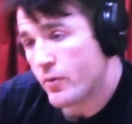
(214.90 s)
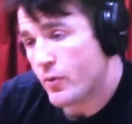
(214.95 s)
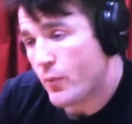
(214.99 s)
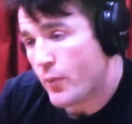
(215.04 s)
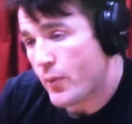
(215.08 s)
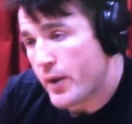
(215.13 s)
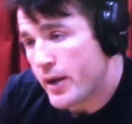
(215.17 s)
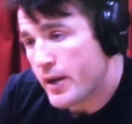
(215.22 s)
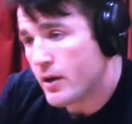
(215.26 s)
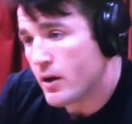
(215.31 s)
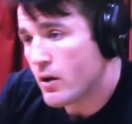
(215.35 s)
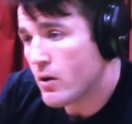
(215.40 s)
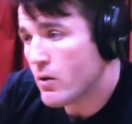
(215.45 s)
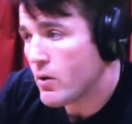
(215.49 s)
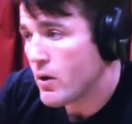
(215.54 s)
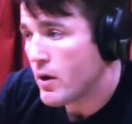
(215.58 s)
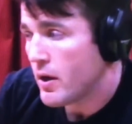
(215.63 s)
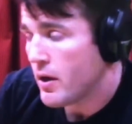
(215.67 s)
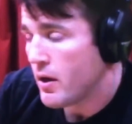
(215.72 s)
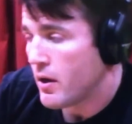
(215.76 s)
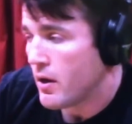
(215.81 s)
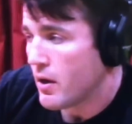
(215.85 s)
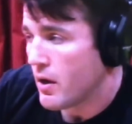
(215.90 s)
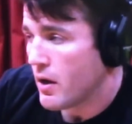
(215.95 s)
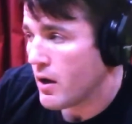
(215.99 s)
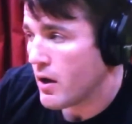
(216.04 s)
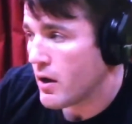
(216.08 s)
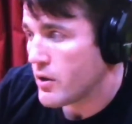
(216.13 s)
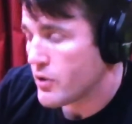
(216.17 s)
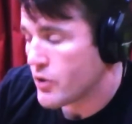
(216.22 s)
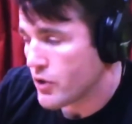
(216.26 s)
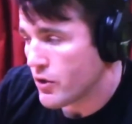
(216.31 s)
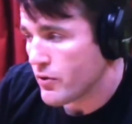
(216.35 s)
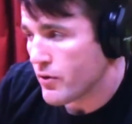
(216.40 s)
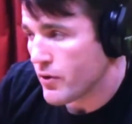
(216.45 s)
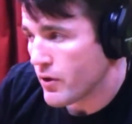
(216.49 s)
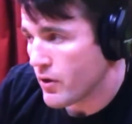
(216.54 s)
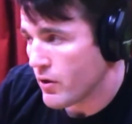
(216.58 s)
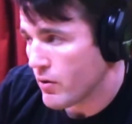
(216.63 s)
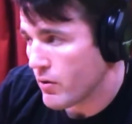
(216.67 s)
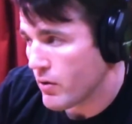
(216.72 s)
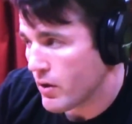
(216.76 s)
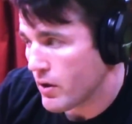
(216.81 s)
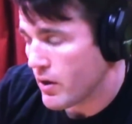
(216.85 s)
Rico,
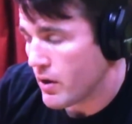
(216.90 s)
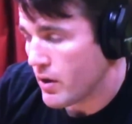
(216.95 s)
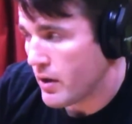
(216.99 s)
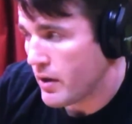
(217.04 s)
Joe,